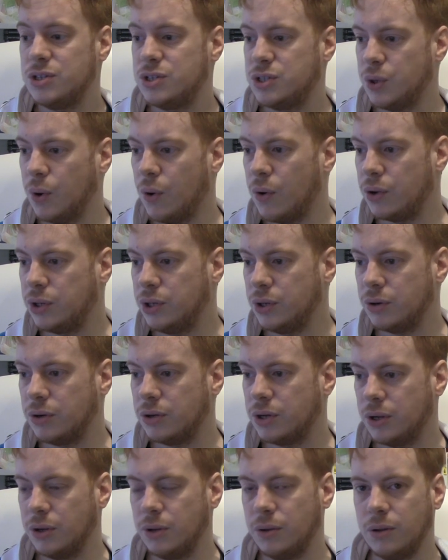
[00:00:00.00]
Tokyo
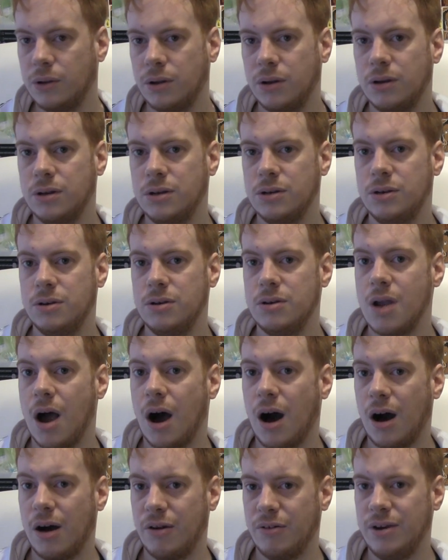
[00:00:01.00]
Ghoul
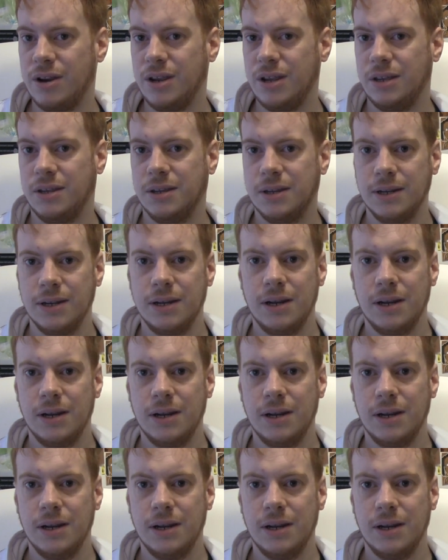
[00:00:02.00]
RE.